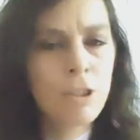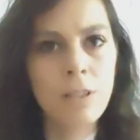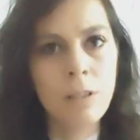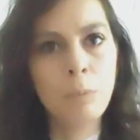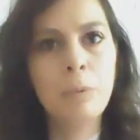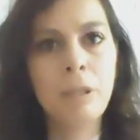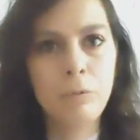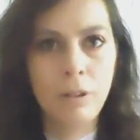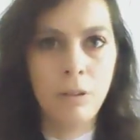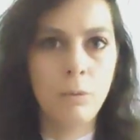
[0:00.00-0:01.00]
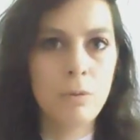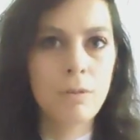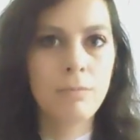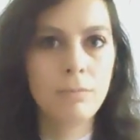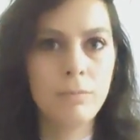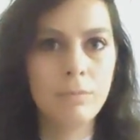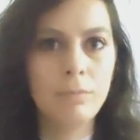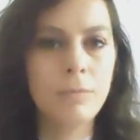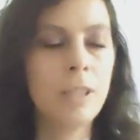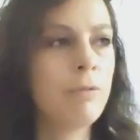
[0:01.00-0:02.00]
just supplement with those.
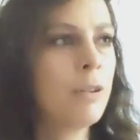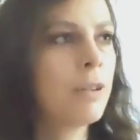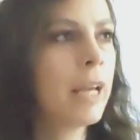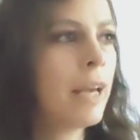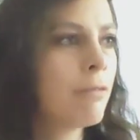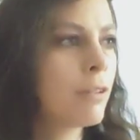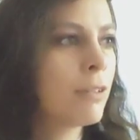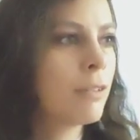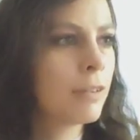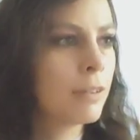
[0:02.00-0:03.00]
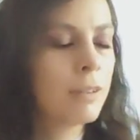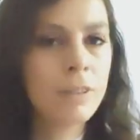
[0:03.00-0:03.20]
If you're ever